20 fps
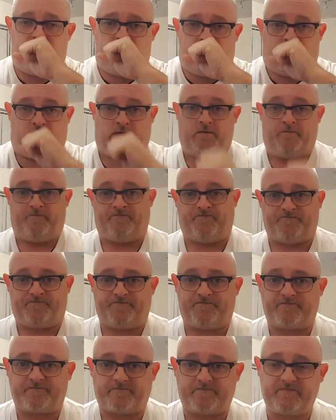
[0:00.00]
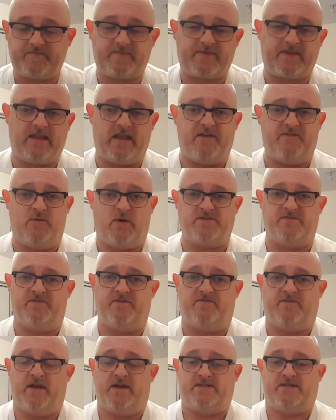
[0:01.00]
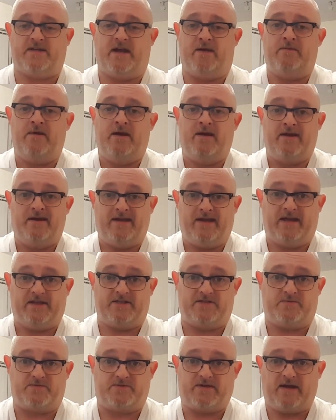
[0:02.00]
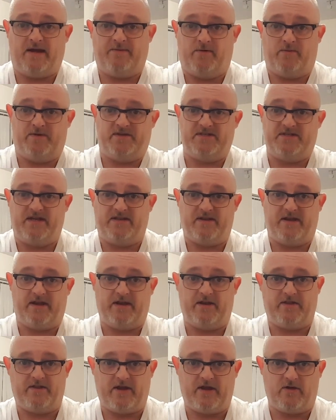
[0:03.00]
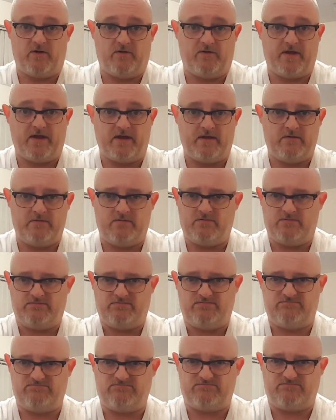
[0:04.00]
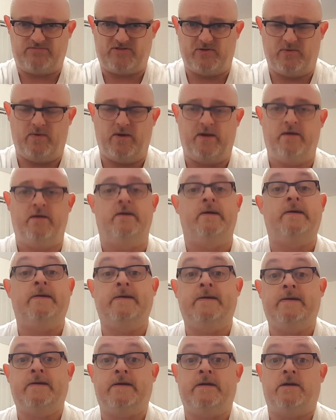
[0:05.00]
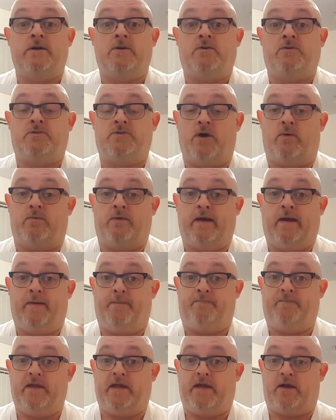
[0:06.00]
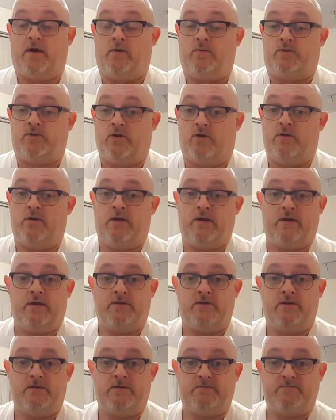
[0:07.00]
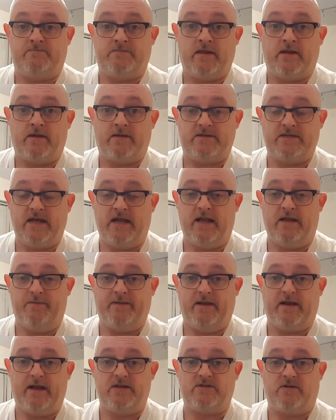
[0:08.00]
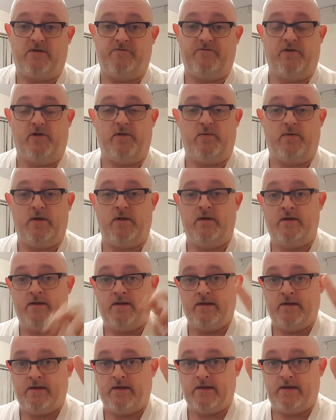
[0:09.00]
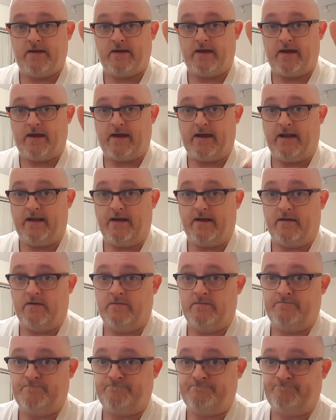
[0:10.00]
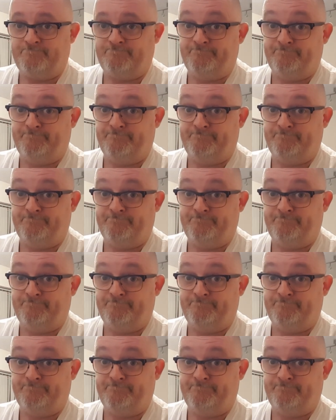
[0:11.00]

if you're watching for the first time, hit the subscribe button, which is either there or there somewhere. So yeah, there you go, done. See you a little bit later on for another one. Hail the hell.